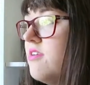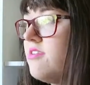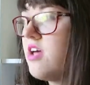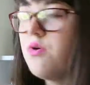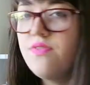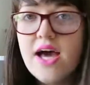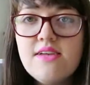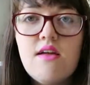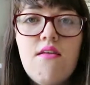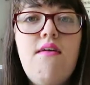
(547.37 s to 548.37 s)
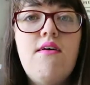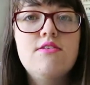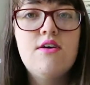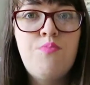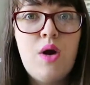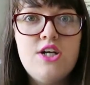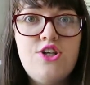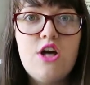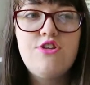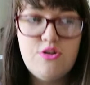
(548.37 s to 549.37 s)
So there's a lot of
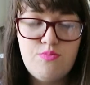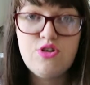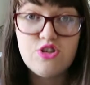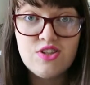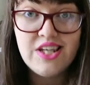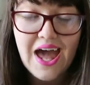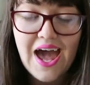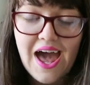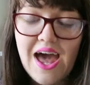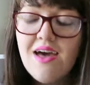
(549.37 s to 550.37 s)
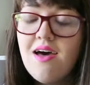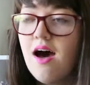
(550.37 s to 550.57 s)
pressure to produce an heir,